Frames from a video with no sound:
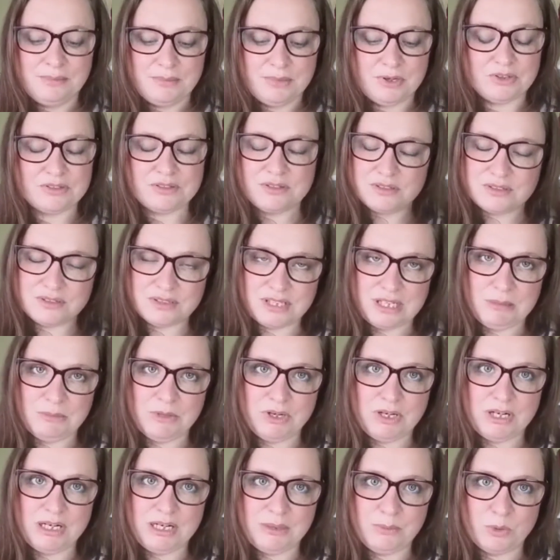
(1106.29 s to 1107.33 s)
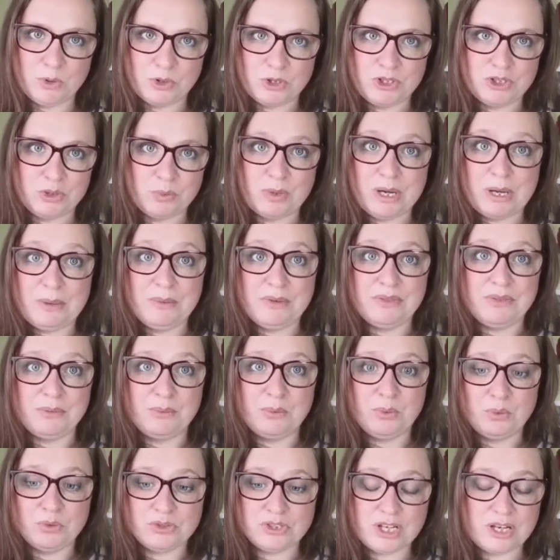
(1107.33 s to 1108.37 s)
because it's cinnamon and it washes away with the
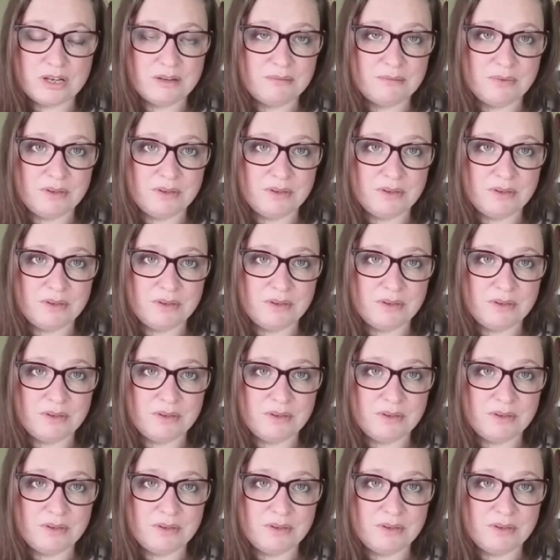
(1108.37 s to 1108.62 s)
water,